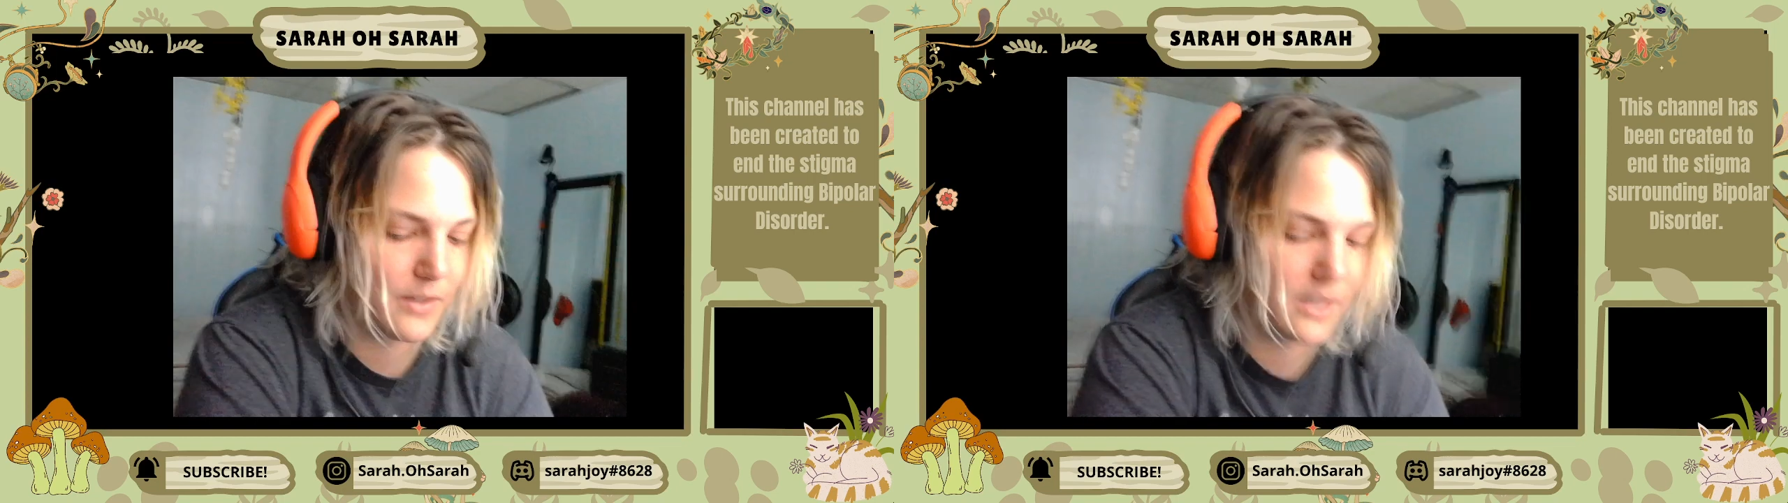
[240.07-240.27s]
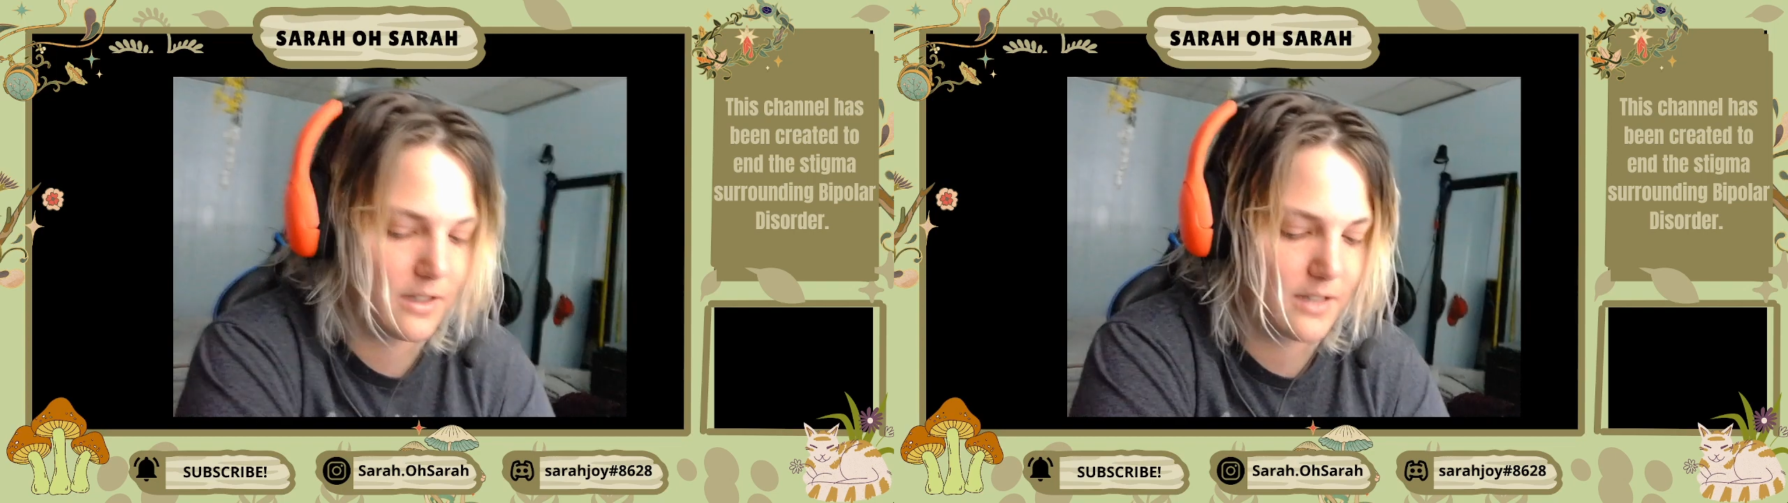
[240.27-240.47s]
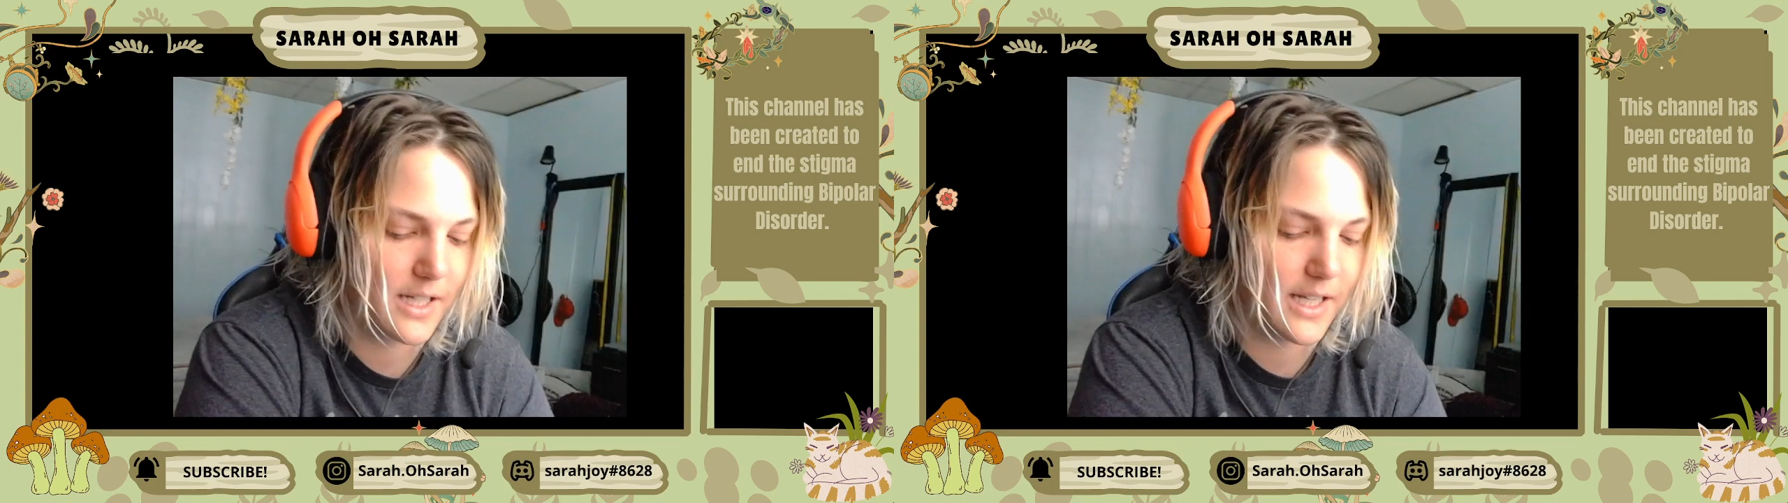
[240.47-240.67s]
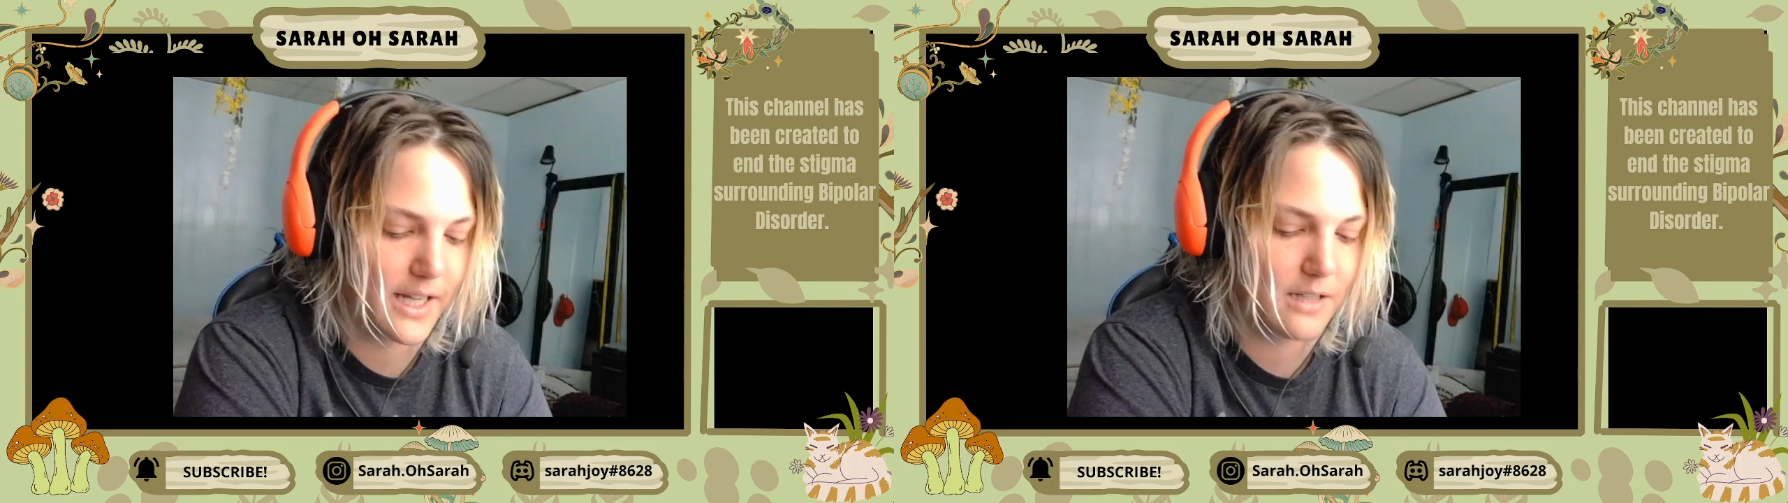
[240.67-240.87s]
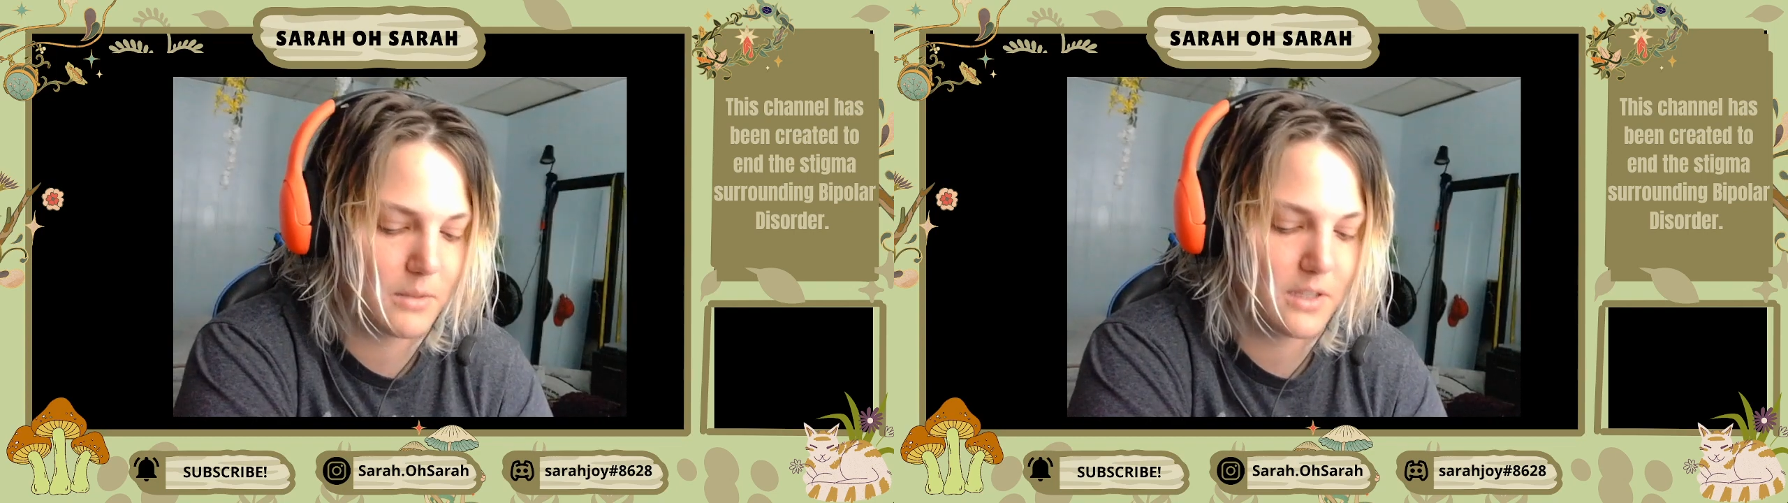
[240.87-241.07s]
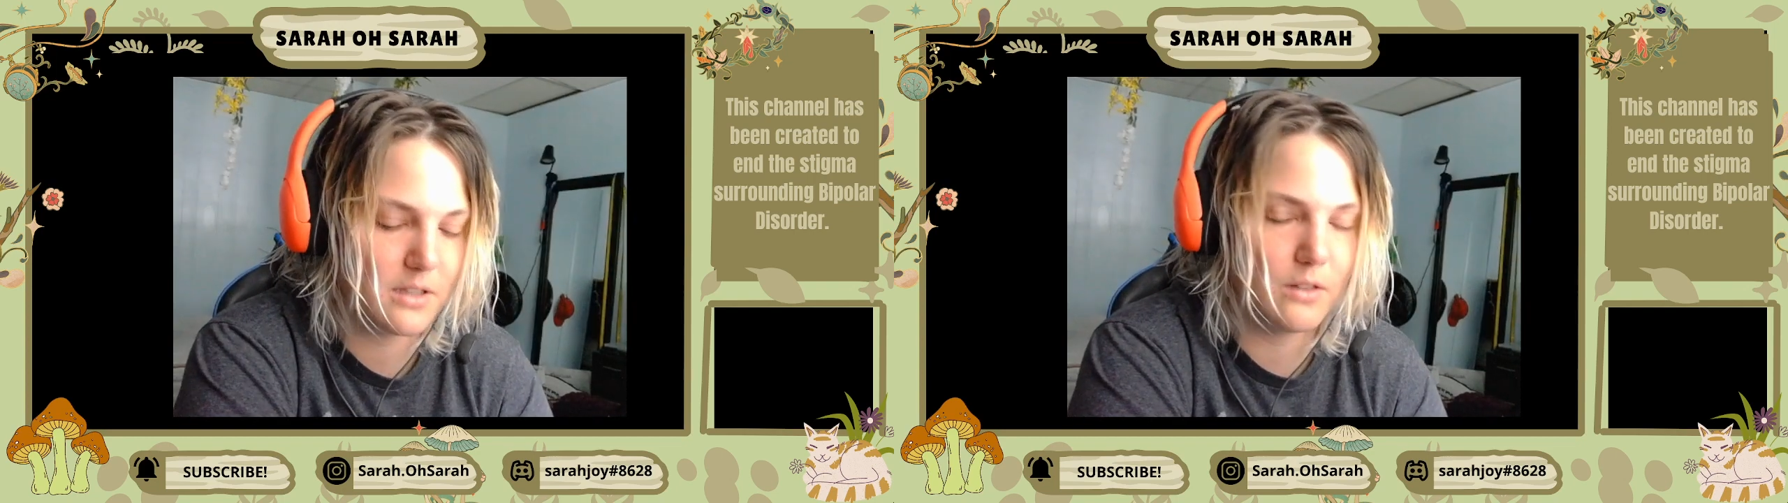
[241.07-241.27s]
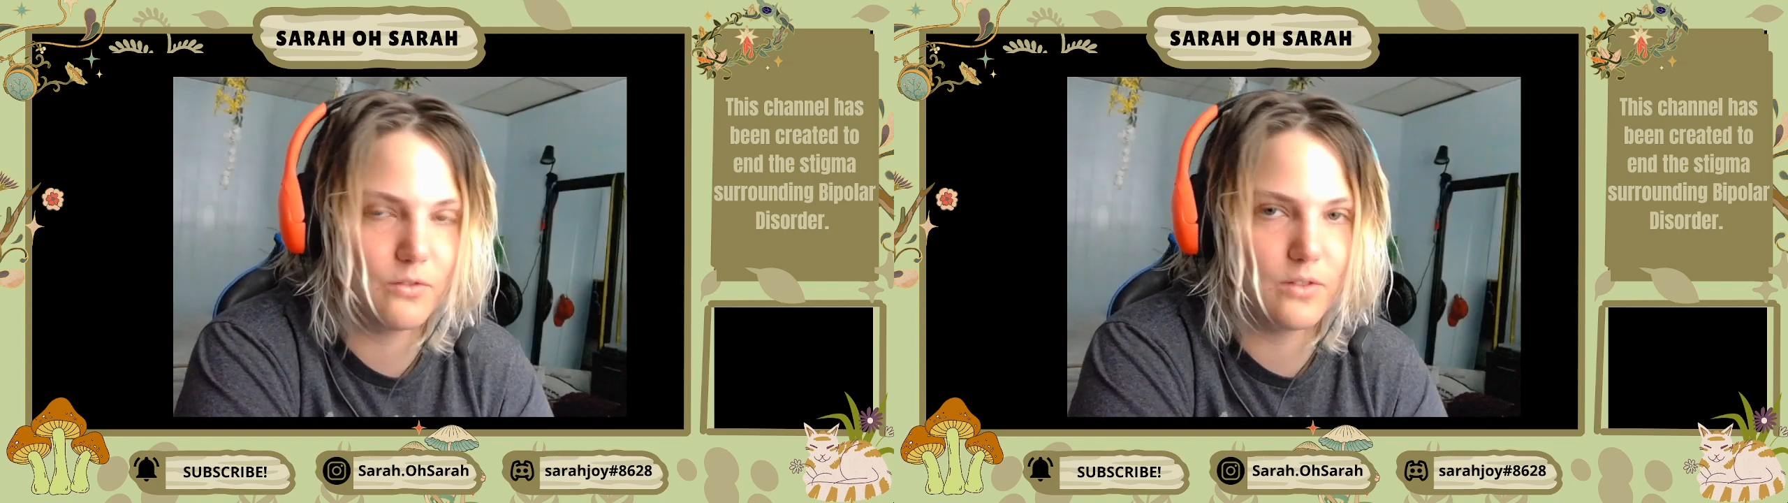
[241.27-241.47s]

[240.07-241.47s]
here is that I ask myself